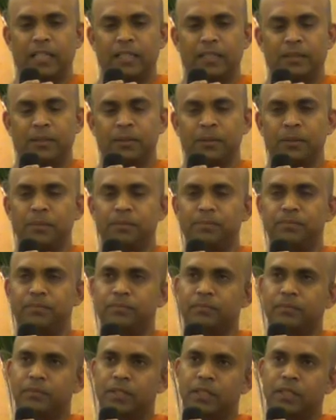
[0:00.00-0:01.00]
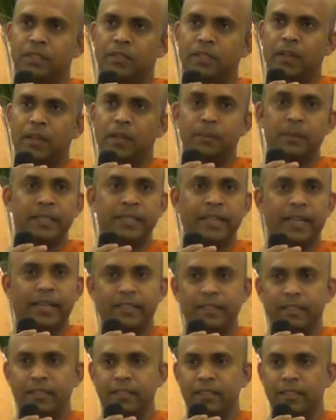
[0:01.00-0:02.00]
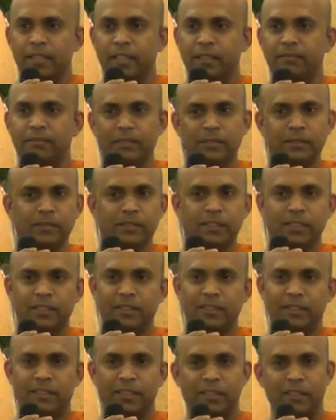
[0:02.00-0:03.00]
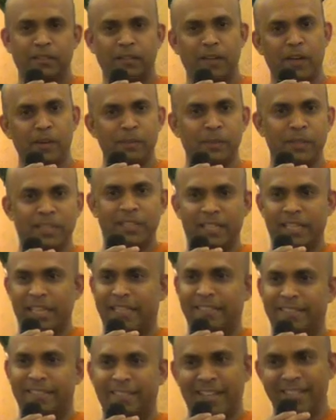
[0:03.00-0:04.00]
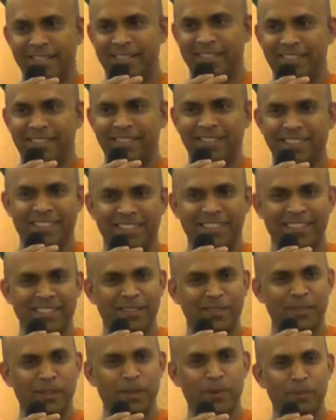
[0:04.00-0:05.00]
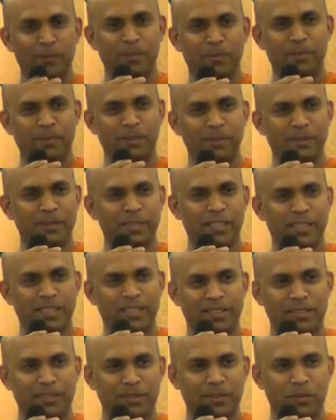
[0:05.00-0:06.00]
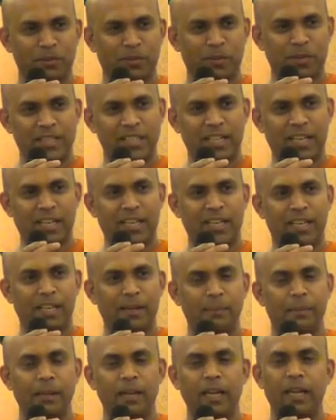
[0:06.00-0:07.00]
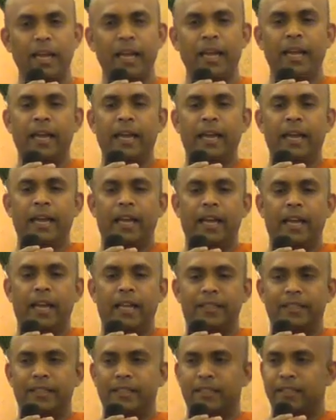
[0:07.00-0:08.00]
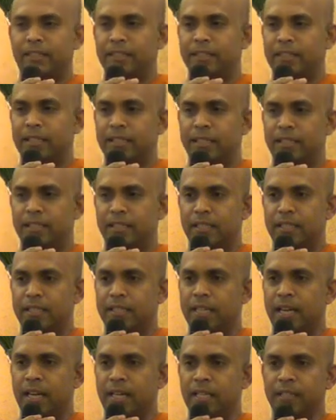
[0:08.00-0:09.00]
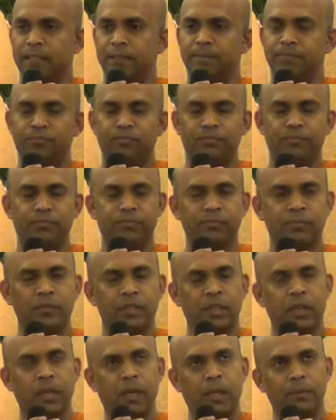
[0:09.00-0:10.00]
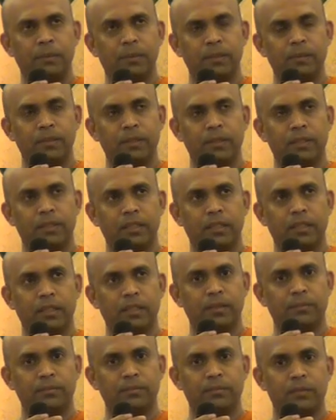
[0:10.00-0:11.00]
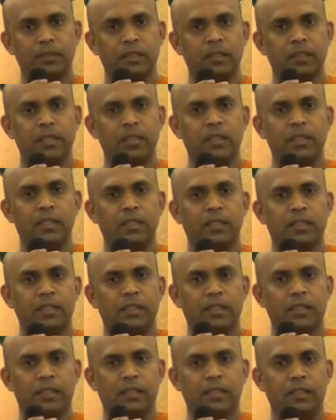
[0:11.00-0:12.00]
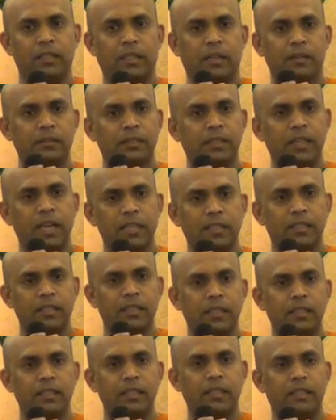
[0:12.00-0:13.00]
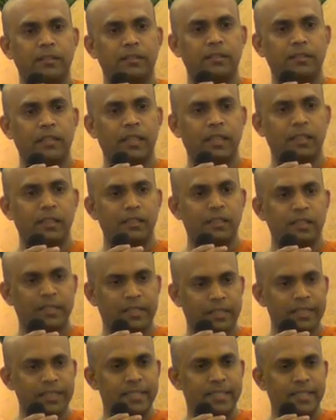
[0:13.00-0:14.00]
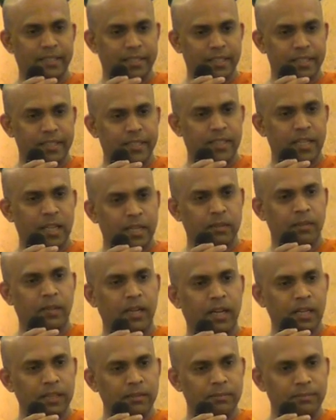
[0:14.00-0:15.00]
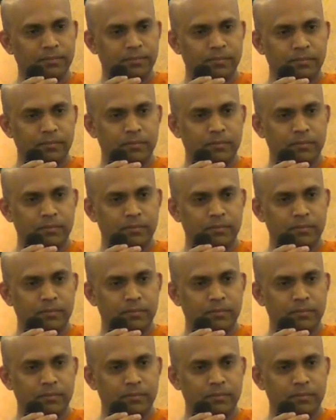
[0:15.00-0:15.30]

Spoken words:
So everybody gathered, and then everybody excited to see how these frogs are climbing, and the contest started. Everybody was around that, and then this contestant started to climb.